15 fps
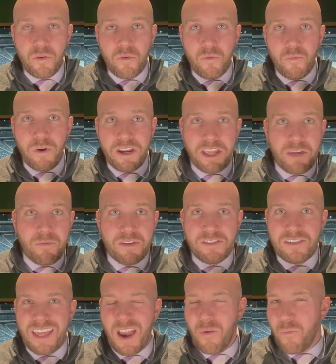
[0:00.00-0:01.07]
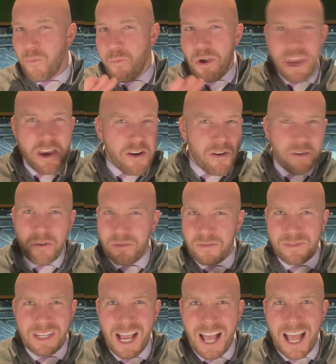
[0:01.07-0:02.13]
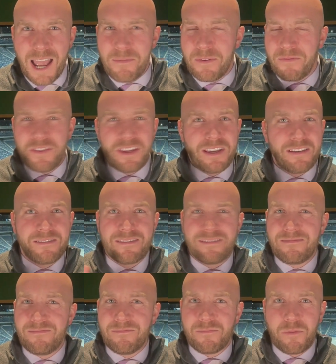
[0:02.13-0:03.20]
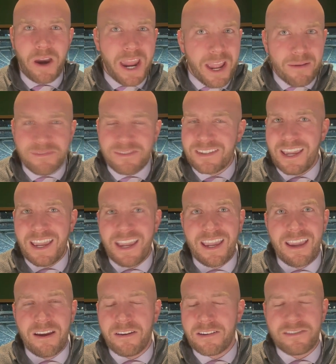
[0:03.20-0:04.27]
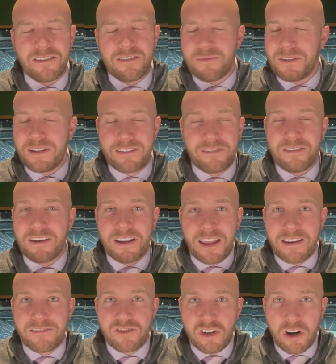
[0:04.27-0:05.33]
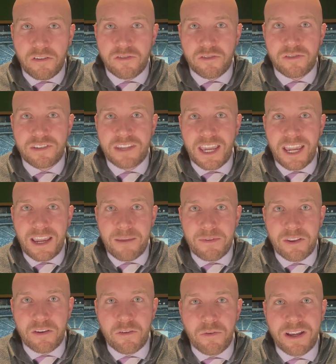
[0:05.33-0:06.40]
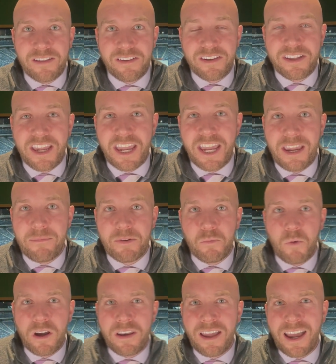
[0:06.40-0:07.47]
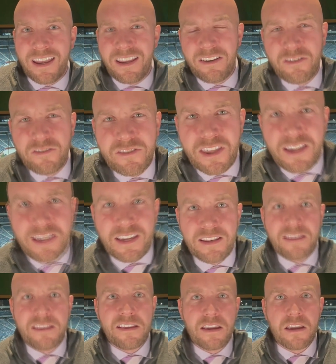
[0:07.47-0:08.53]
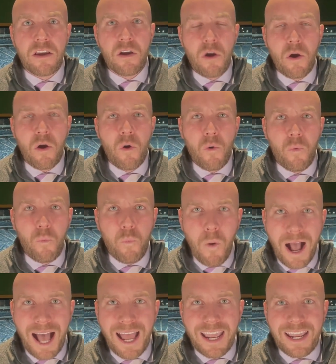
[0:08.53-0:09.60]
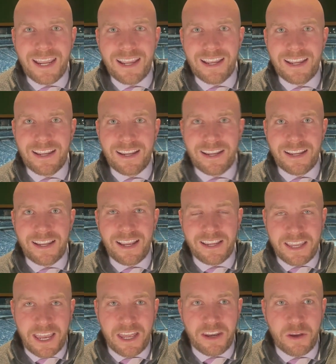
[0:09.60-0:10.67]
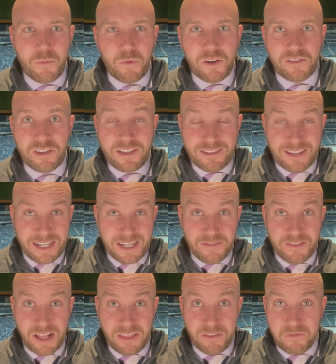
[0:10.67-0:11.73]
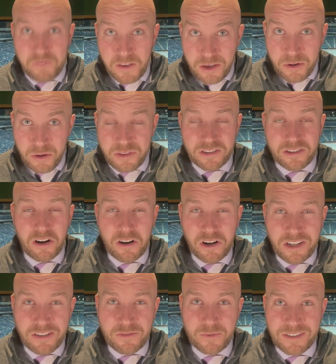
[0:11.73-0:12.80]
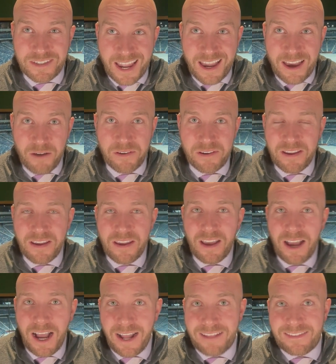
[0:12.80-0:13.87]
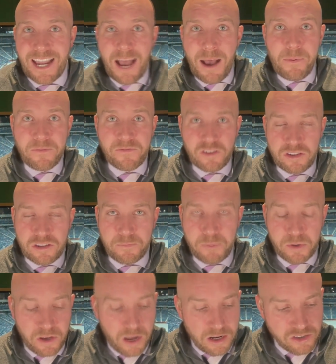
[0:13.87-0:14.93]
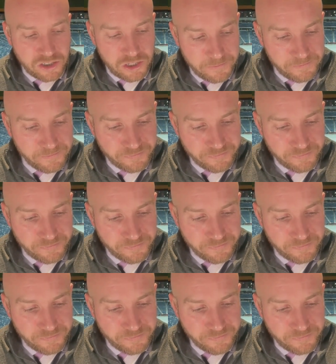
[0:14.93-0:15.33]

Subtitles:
when he was in that weird time of the Rams game, or excuse me, I do that again, Chargers game and the New England game and whatnot, you're thinking, why? Again, he's not even on the field. The targets were down on top of just the production.